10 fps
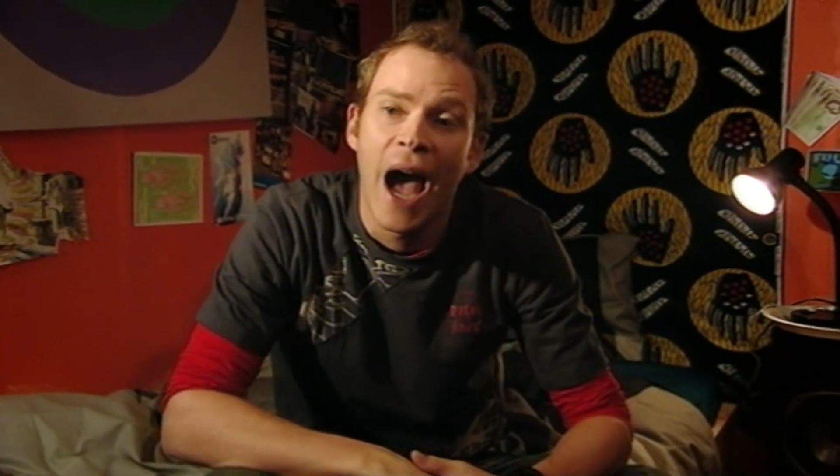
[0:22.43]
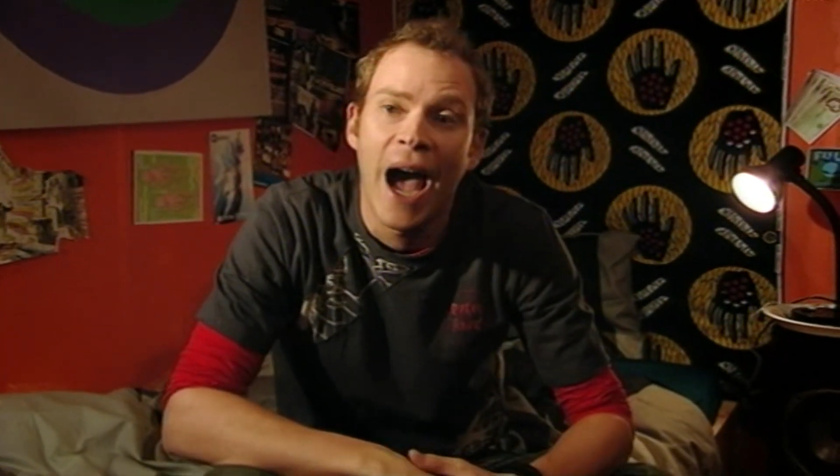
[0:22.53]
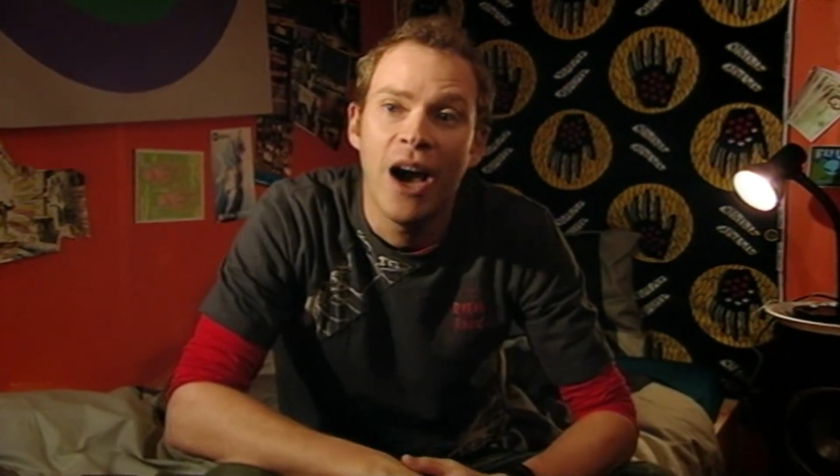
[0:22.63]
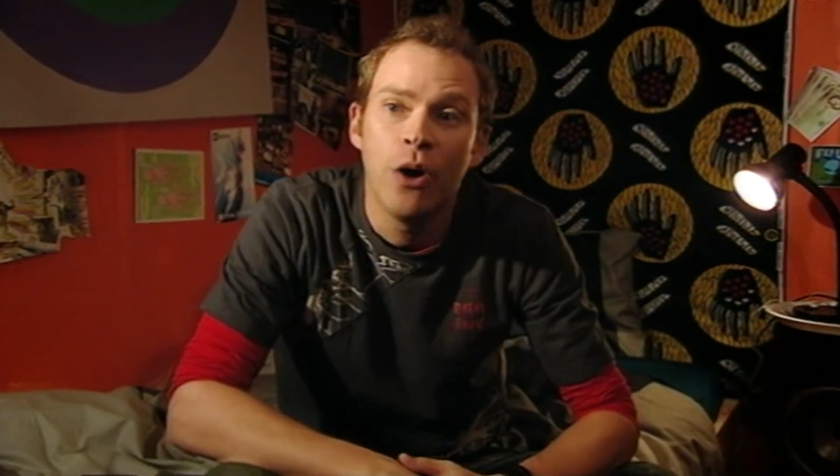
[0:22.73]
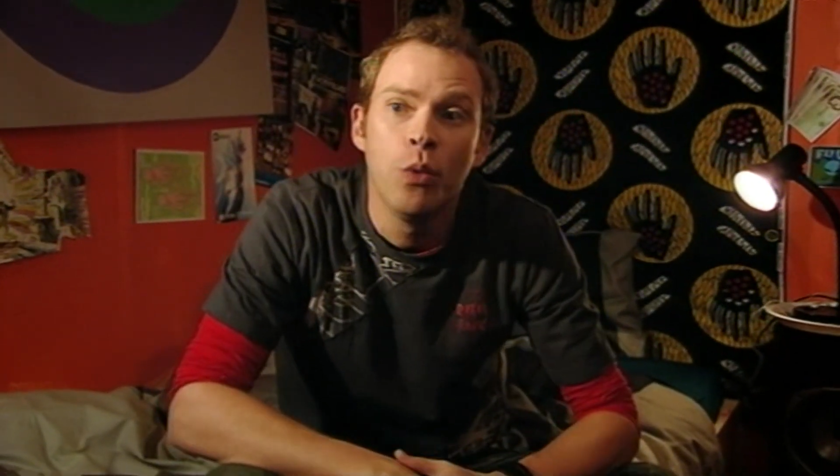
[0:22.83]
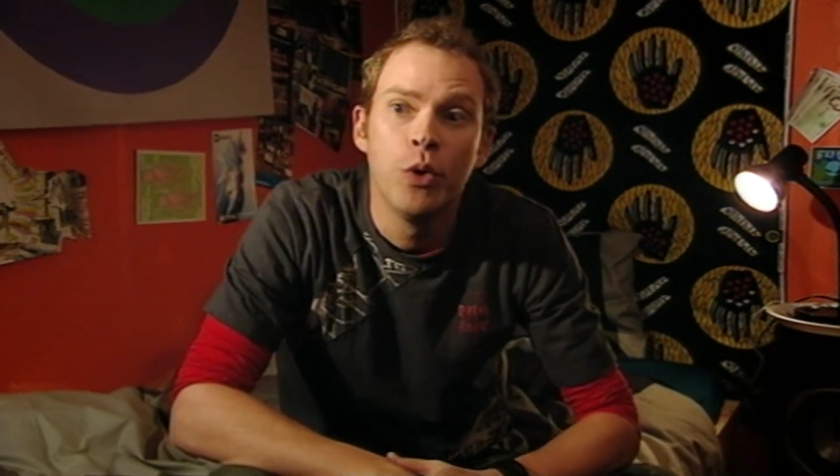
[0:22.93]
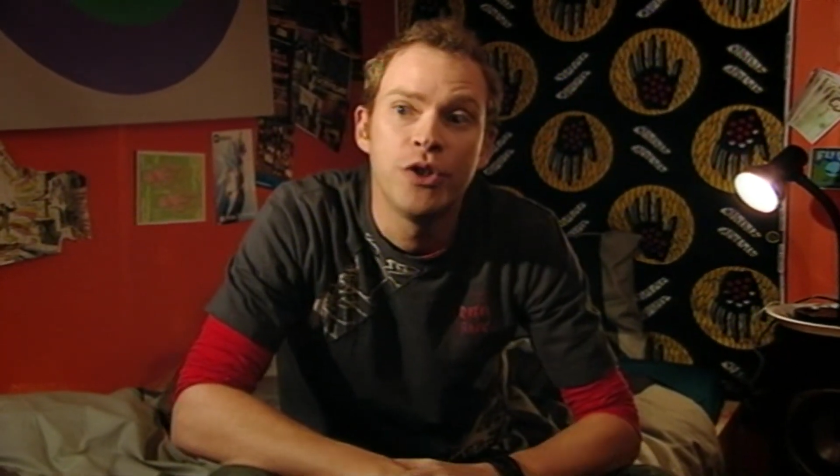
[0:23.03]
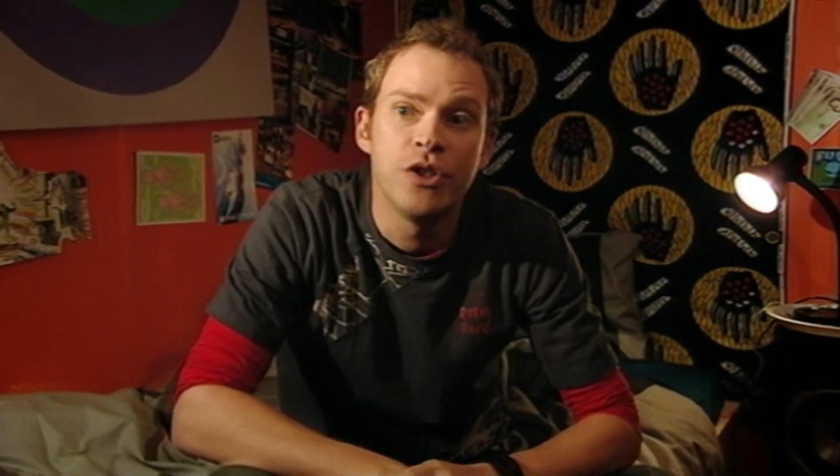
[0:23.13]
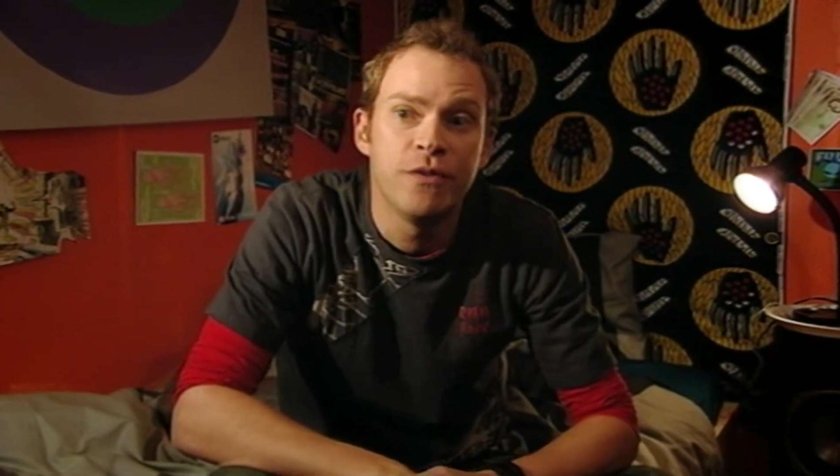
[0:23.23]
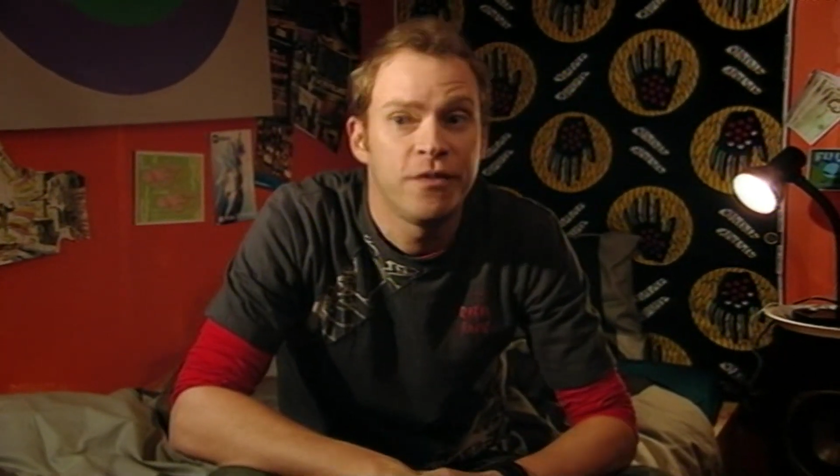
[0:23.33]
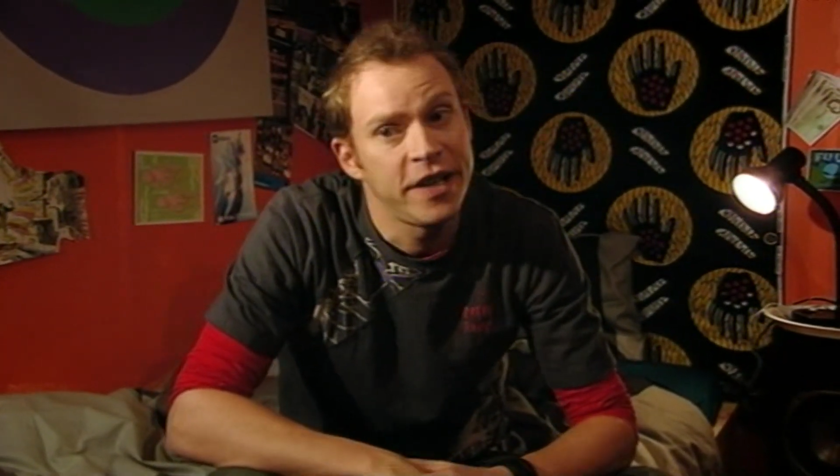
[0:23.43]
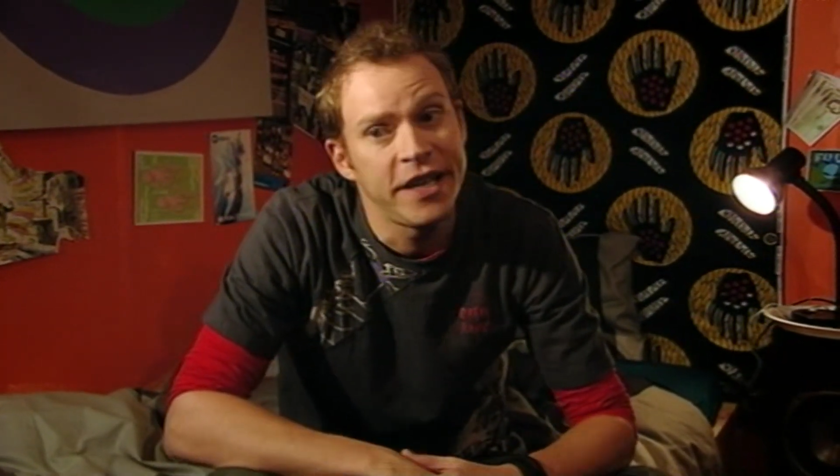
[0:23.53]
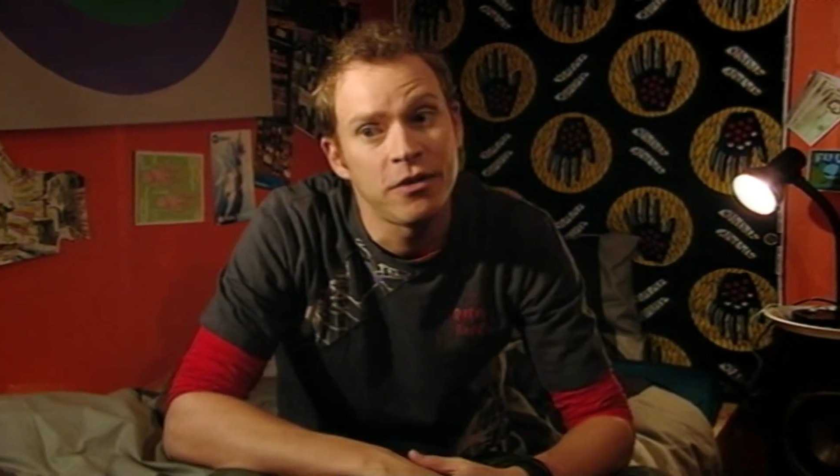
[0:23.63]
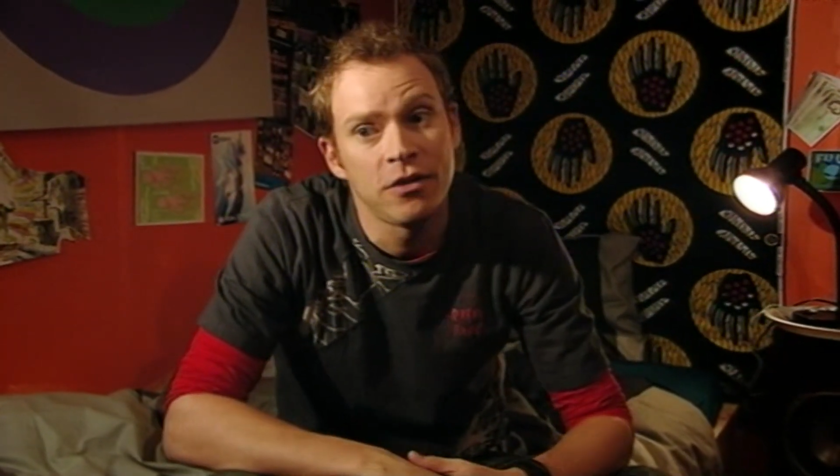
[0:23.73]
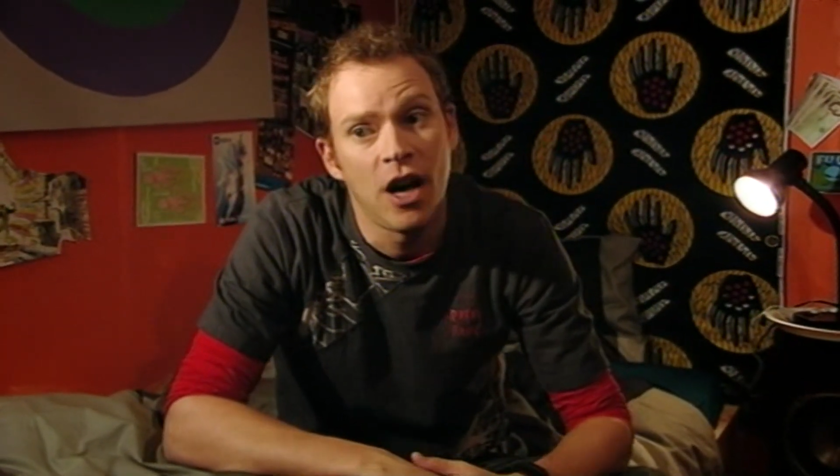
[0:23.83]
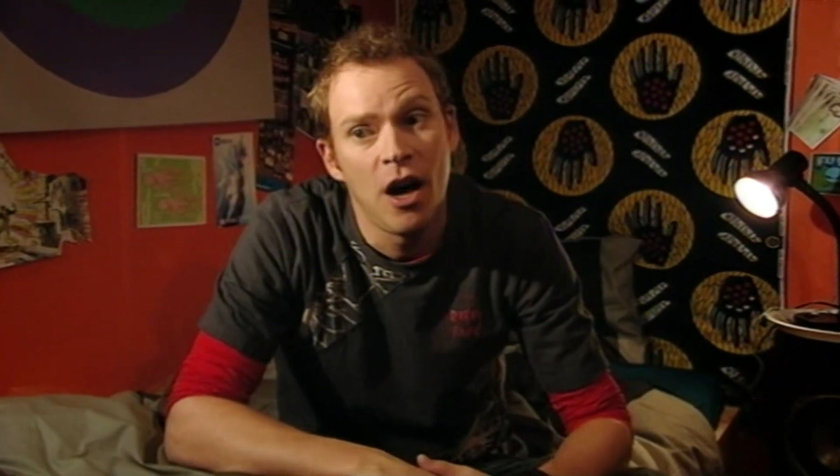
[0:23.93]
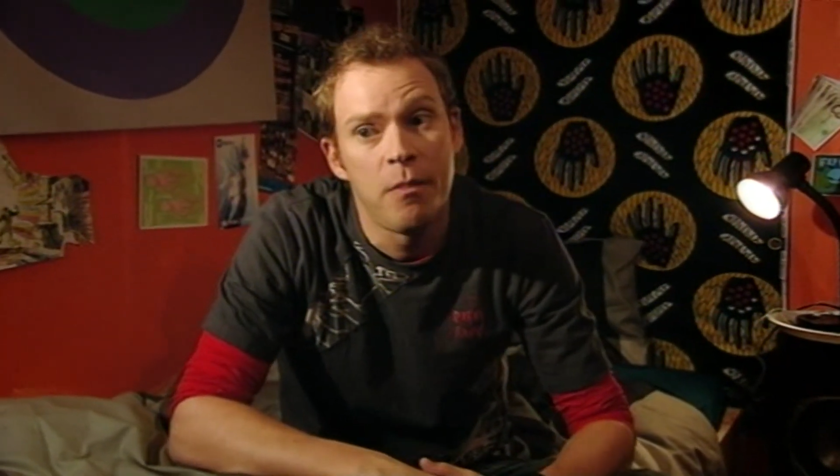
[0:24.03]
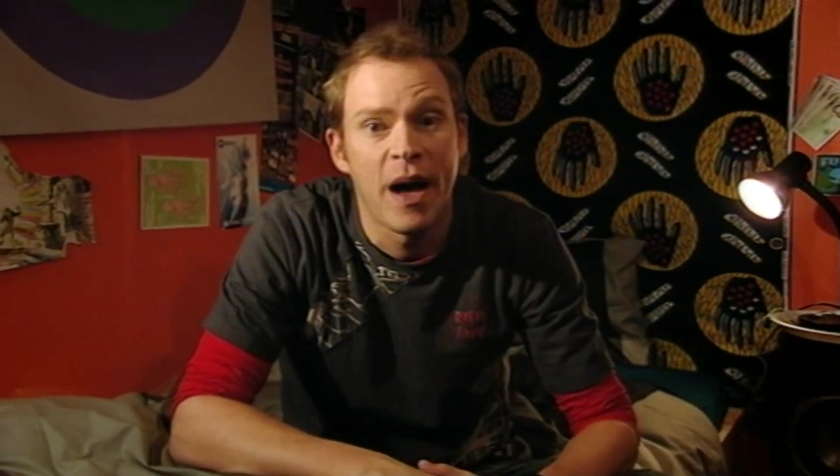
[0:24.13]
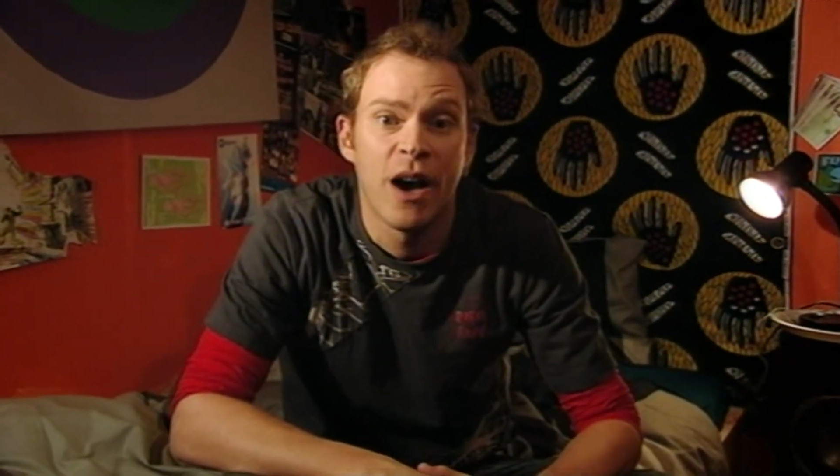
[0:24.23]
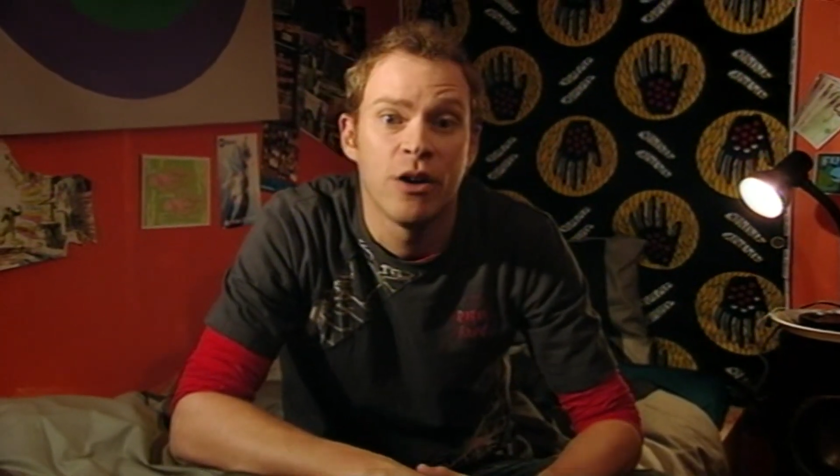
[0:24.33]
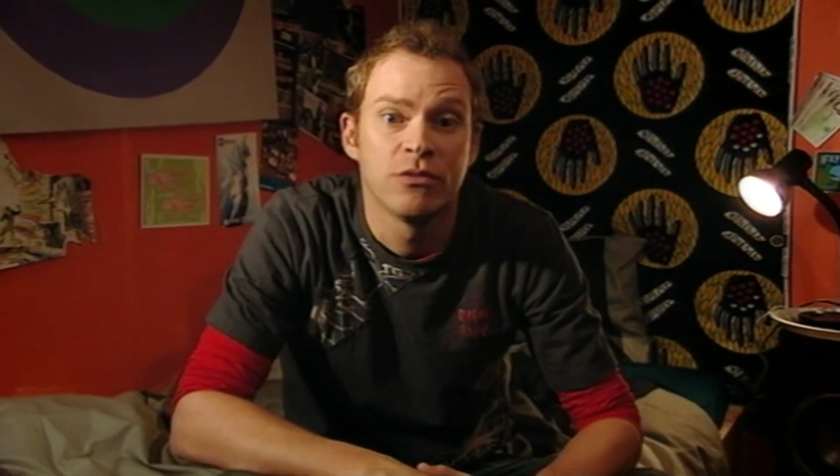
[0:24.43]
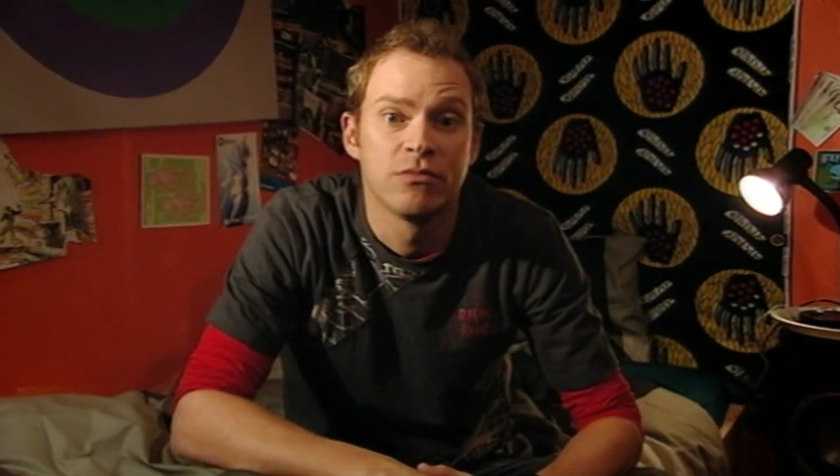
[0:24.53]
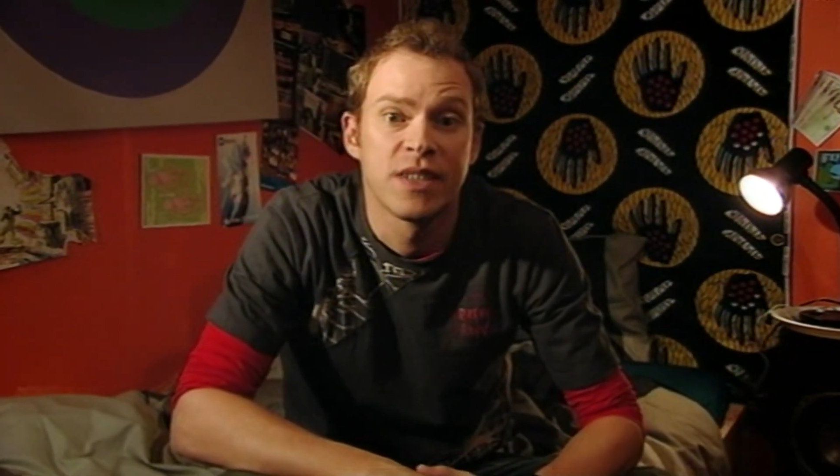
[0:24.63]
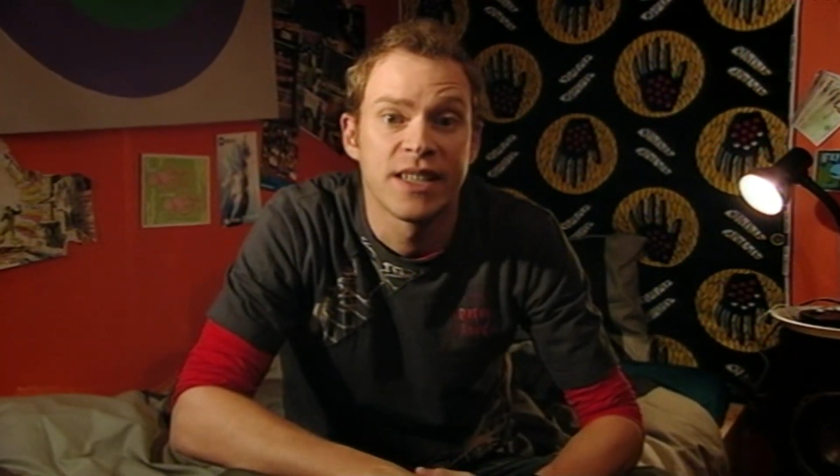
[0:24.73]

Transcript: how would you feel about